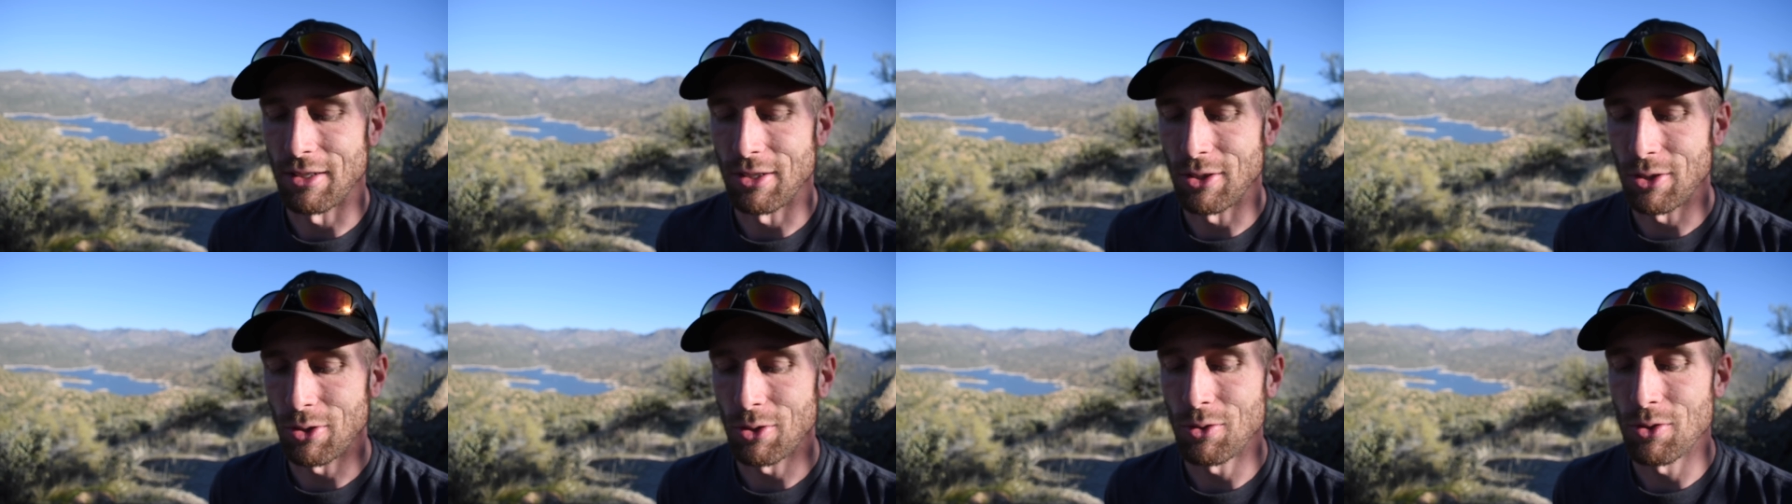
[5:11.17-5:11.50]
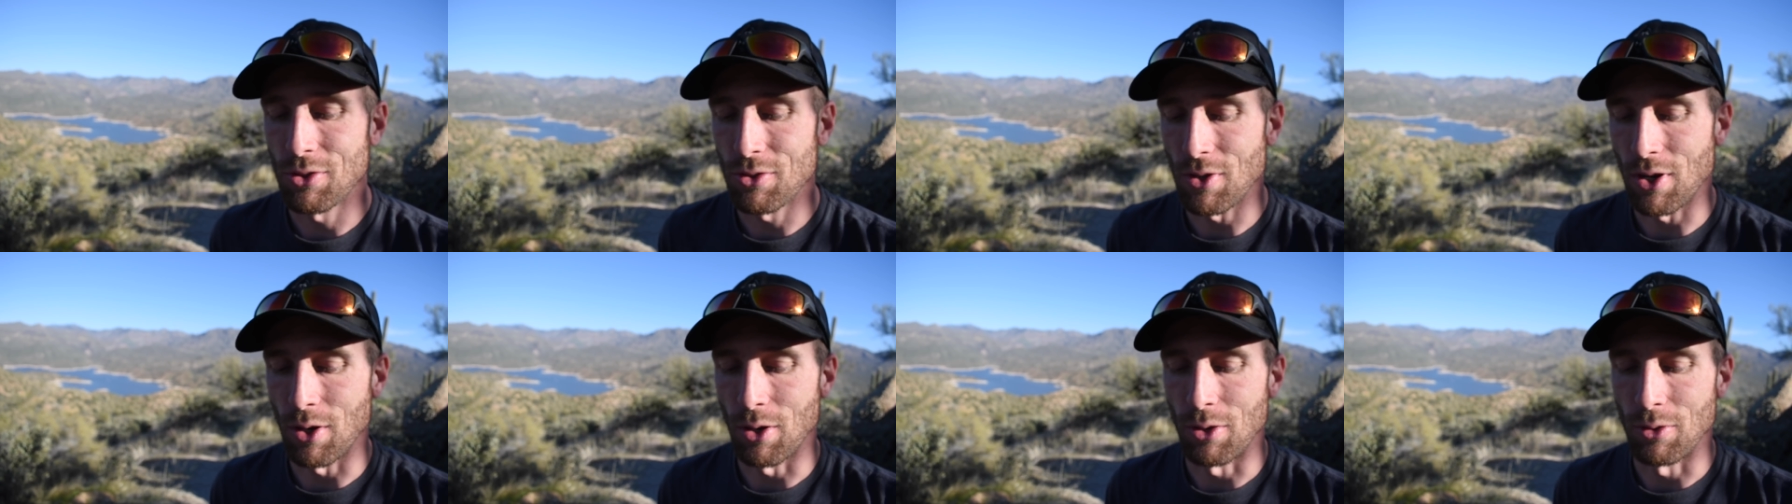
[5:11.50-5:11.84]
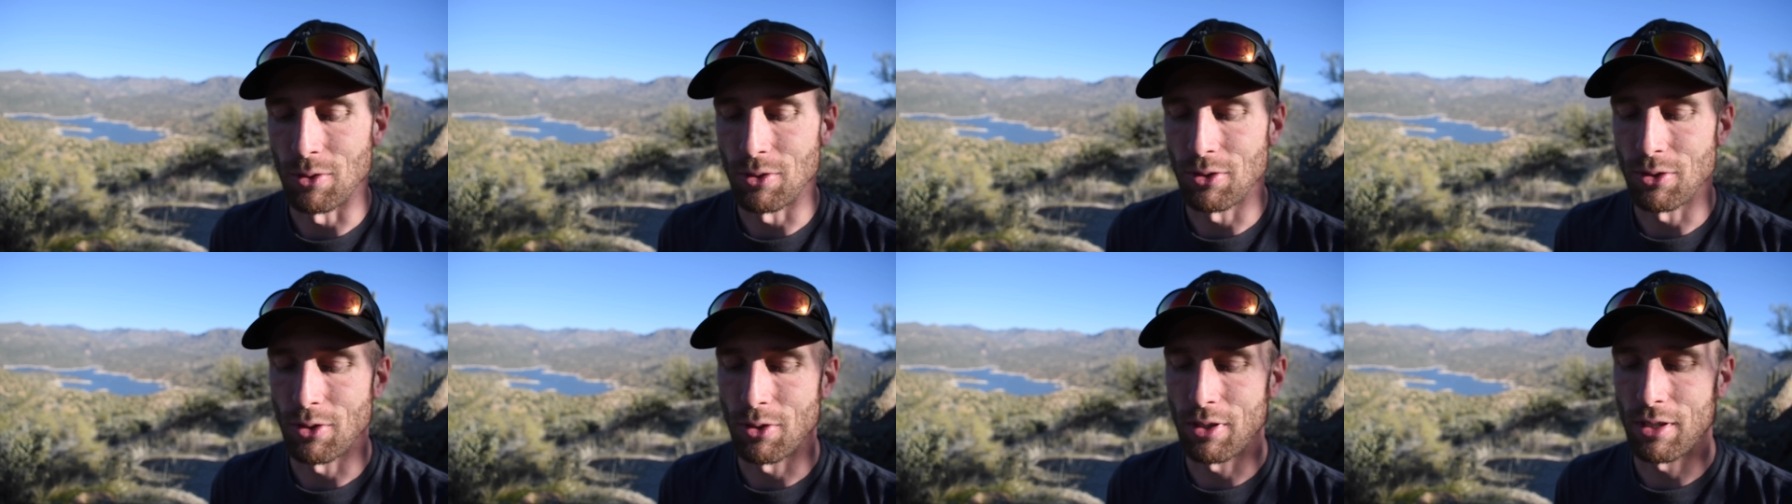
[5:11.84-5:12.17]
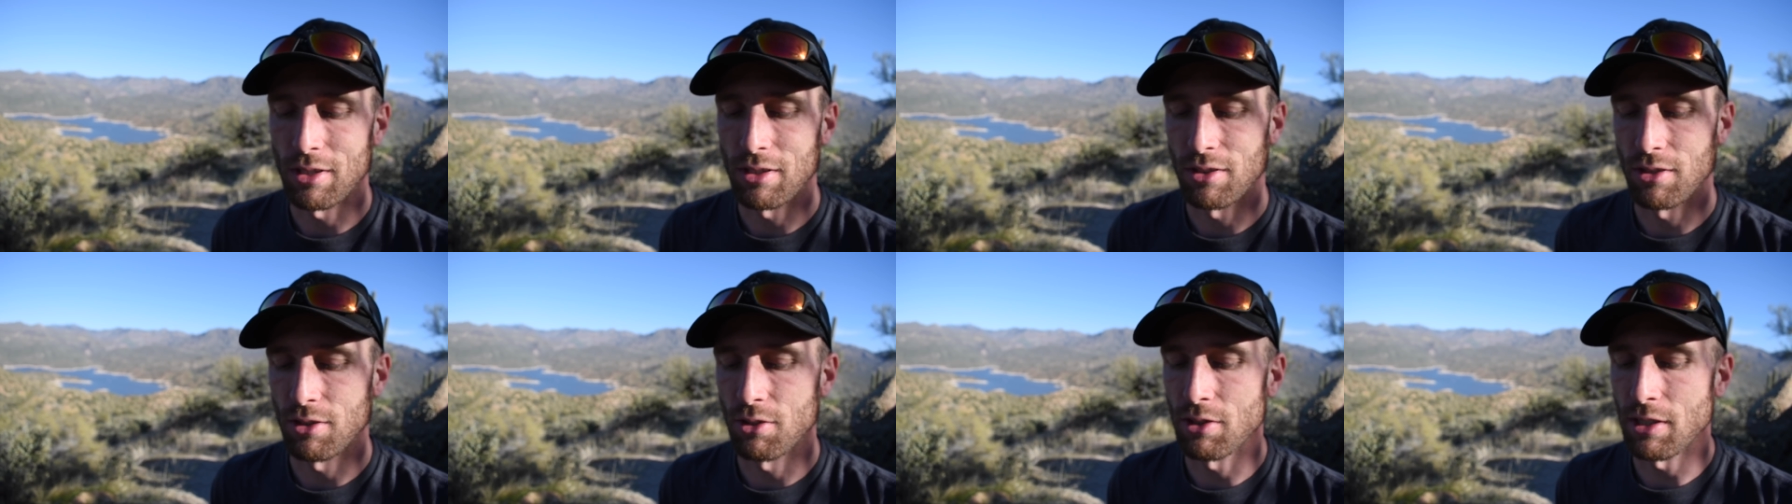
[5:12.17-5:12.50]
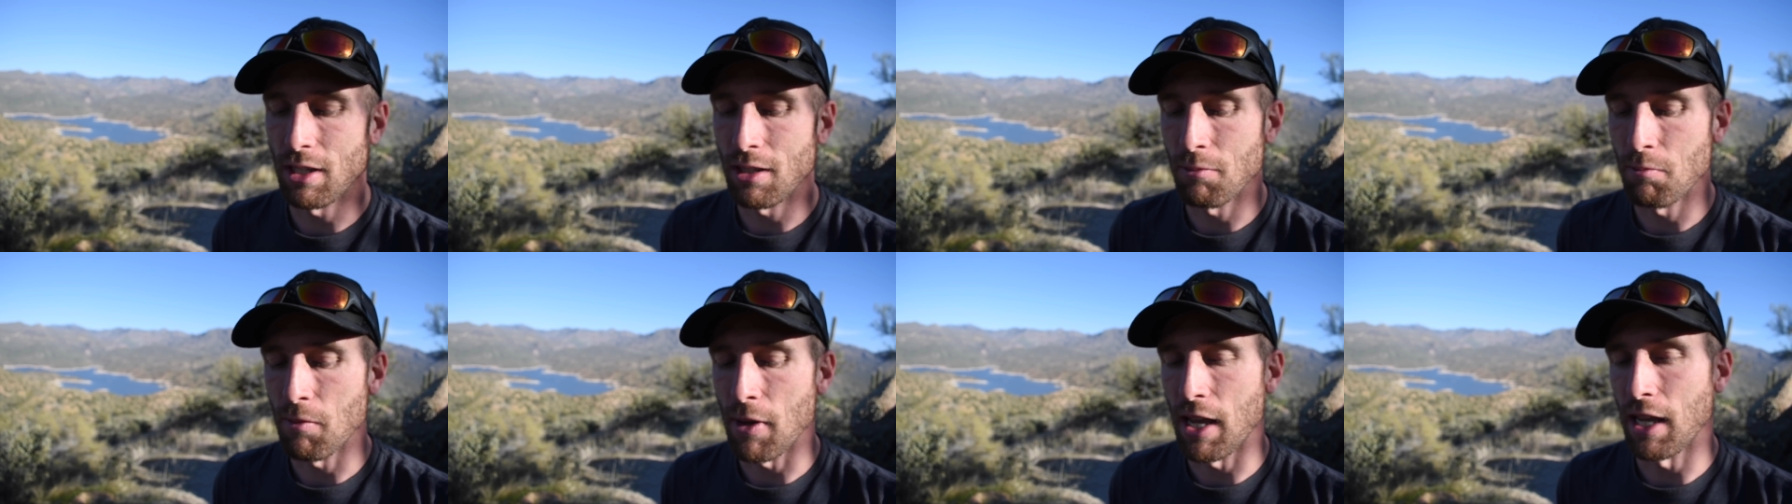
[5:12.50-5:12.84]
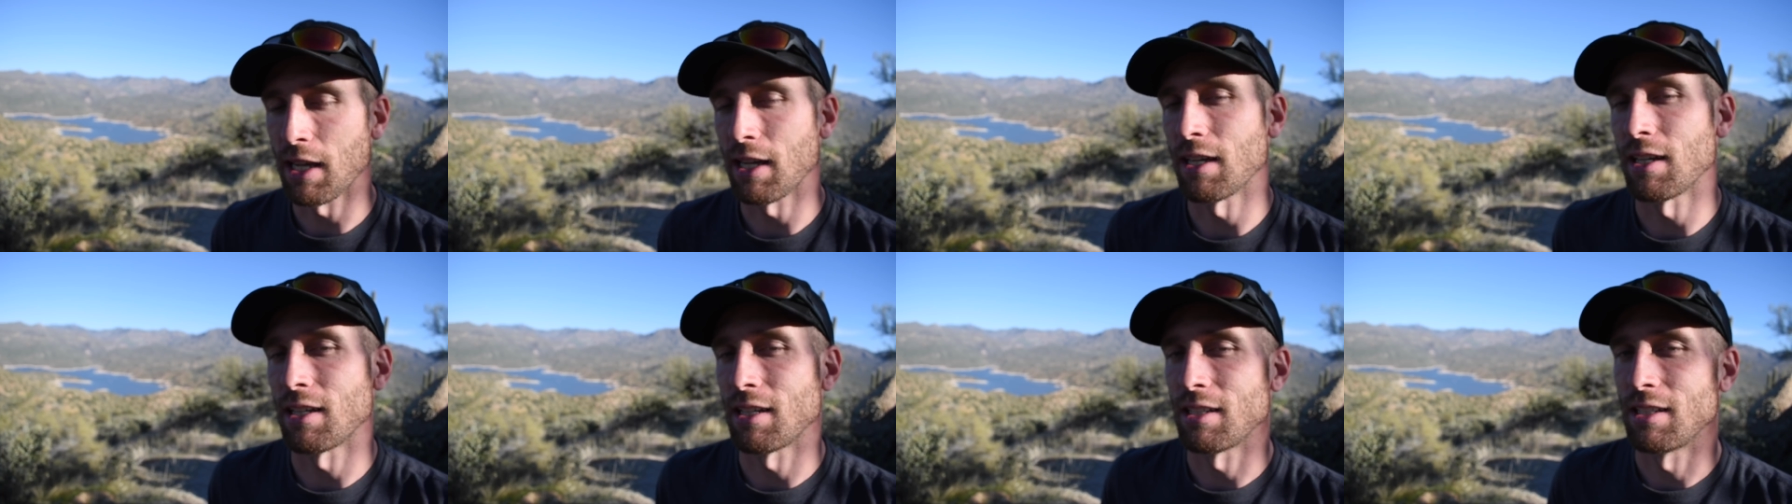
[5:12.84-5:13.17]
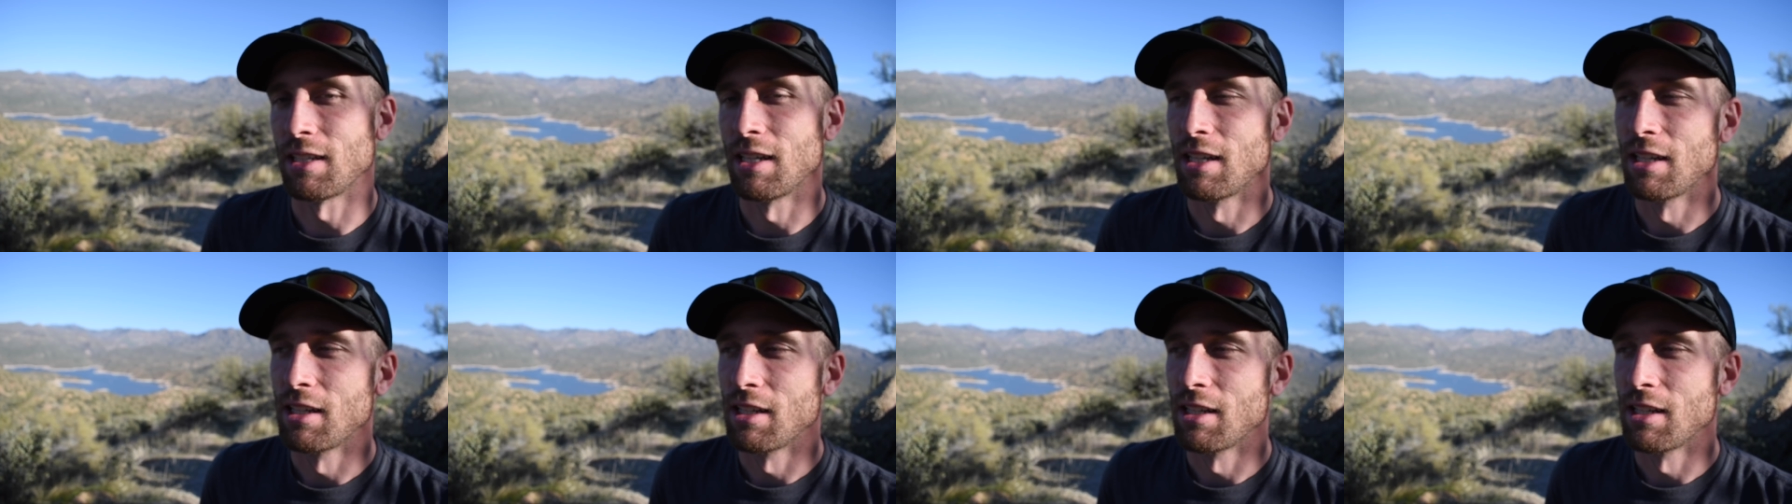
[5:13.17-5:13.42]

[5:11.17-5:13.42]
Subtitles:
two drones so that you can make a